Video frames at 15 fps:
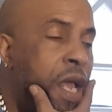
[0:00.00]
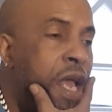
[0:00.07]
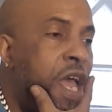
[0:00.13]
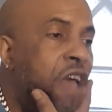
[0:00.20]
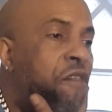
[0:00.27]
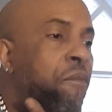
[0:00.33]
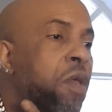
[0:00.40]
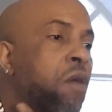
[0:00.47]

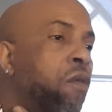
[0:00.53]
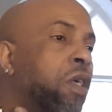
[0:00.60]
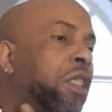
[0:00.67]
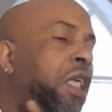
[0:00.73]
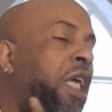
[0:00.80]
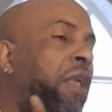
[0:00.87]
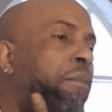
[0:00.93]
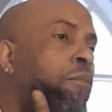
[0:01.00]
if me was
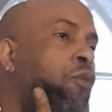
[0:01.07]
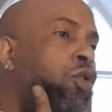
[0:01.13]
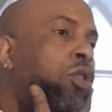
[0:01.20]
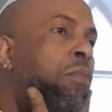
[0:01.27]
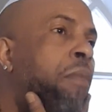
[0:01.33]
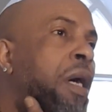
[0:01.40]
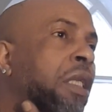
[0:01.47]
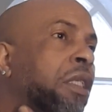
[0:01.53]
in Buju
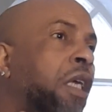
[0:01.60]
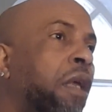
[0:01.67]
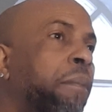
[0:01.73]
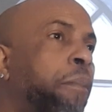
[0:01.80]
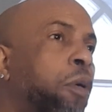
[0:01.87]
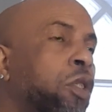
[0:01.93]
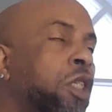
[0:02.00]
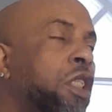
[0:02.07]
Barton
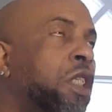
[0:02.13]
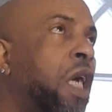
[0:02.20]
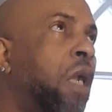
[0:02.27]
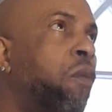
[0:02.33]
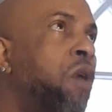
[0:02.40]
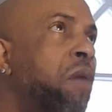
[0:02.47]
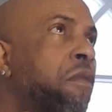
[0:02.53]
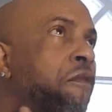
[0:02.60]
position
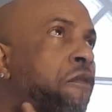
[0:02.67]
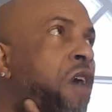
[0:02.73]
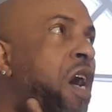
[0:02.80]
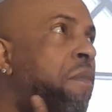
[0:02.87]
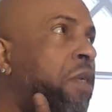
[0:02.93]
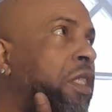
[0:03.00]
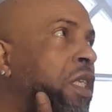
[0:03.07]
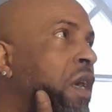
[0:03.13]
where me find
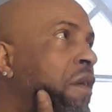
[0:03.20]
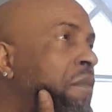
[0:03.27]
myself,